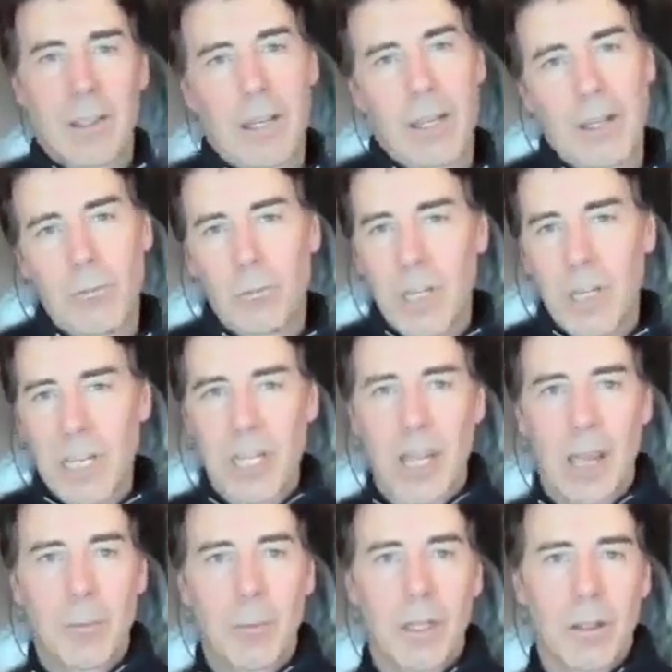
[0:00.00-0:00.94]
and
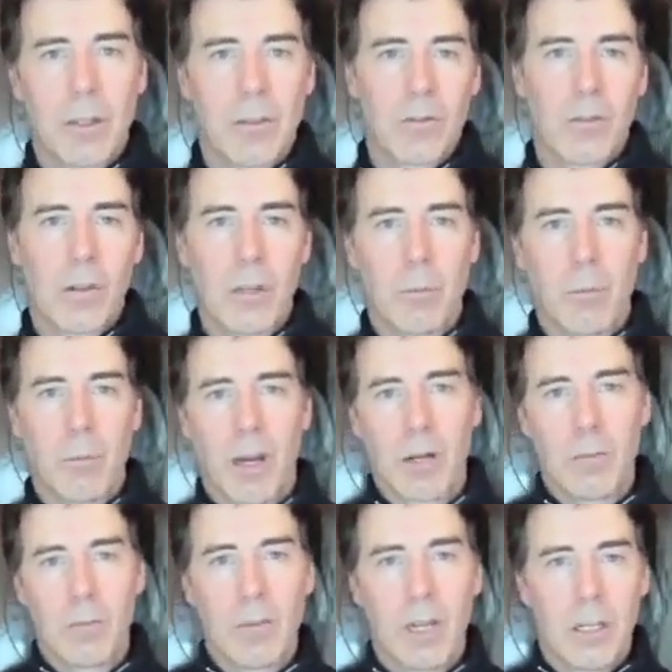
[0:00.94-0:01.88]
reshaping the stream
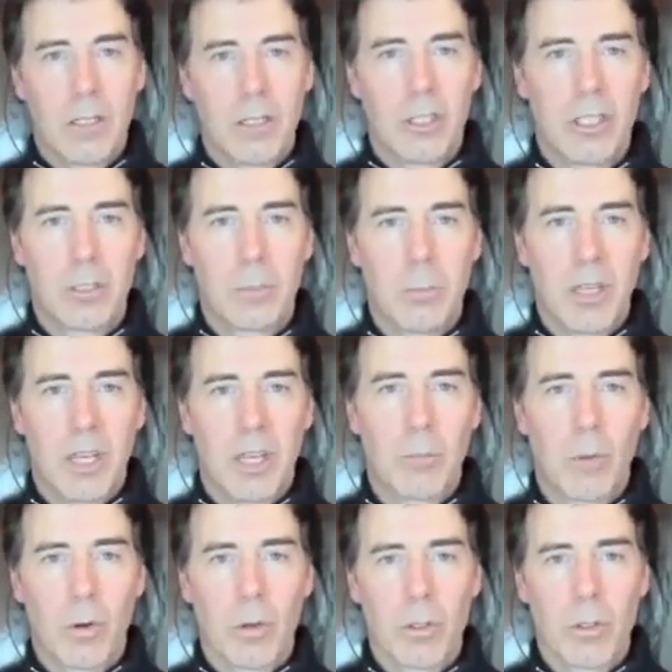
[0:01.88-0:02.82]
bottom, this
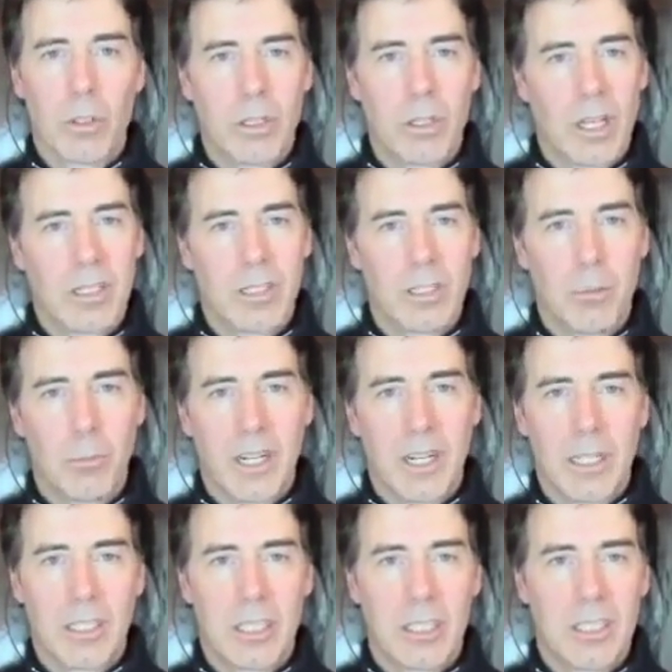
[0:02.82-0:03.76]
big boulder doesn't
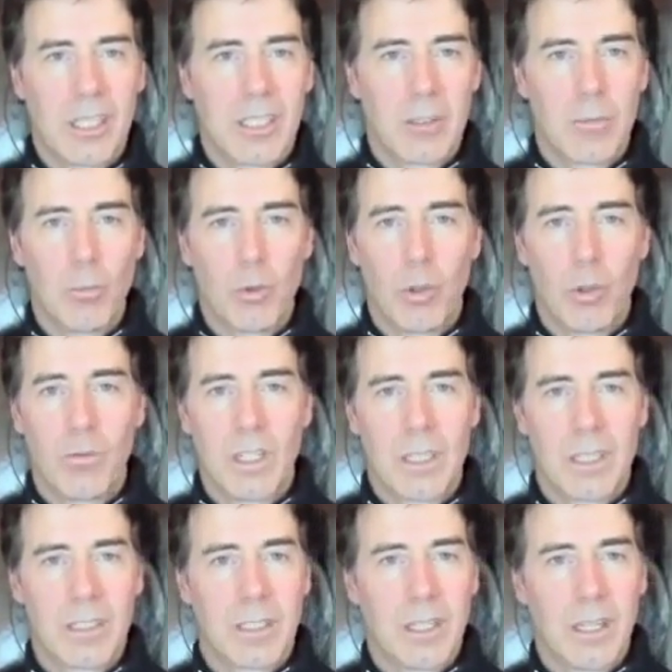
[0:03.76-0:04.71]
budge, it doesn't move,
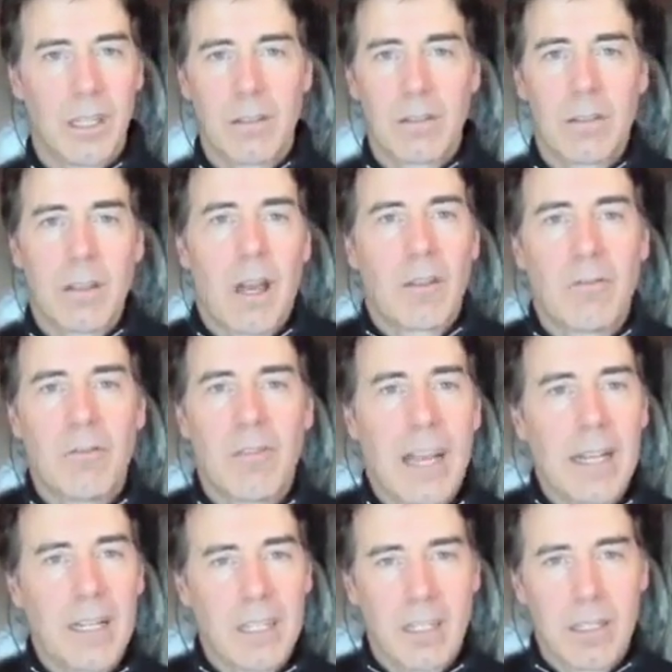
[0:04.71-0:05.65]
it's not
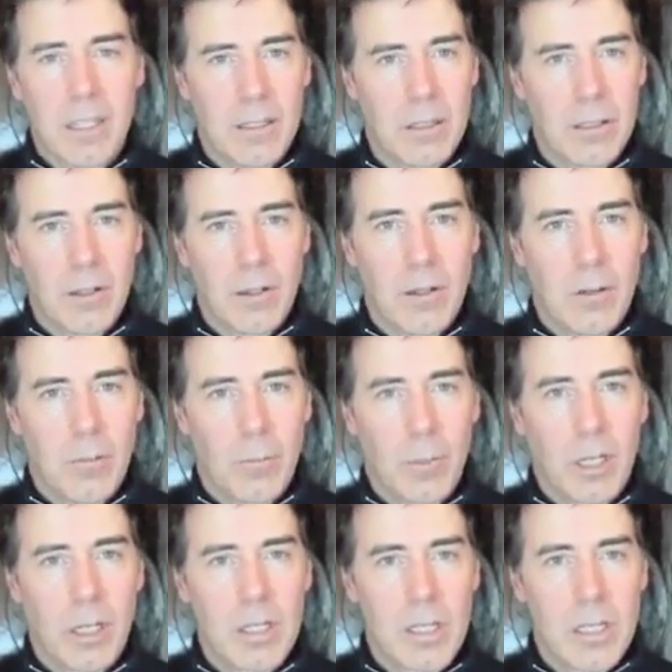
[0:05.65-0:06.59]
affected
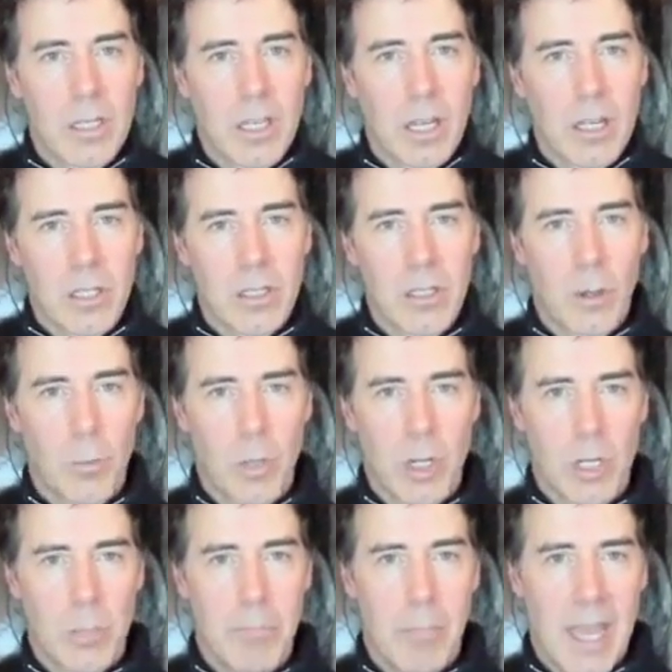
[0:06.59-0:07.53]
because it's got so
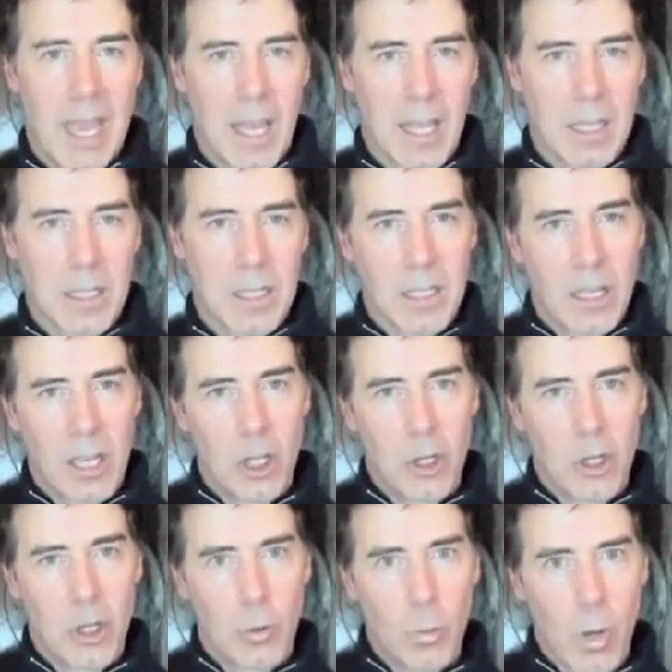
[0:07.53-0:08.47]
much mass
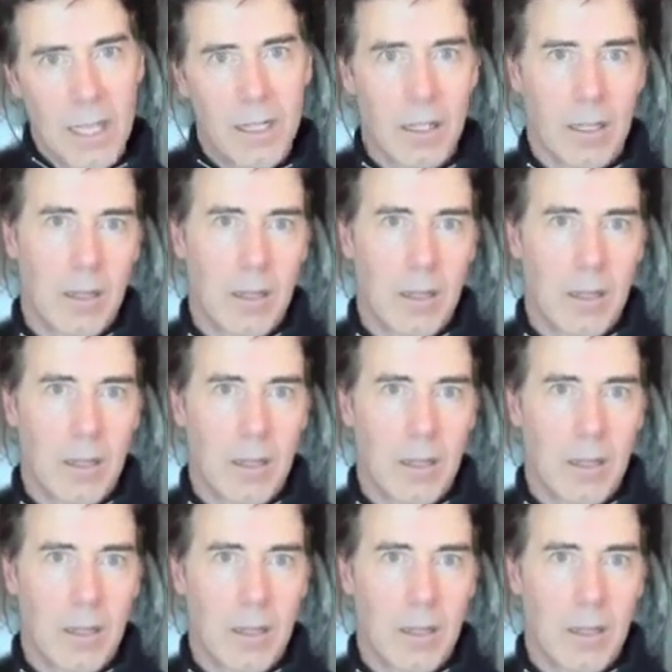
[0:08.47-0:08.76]
and weight.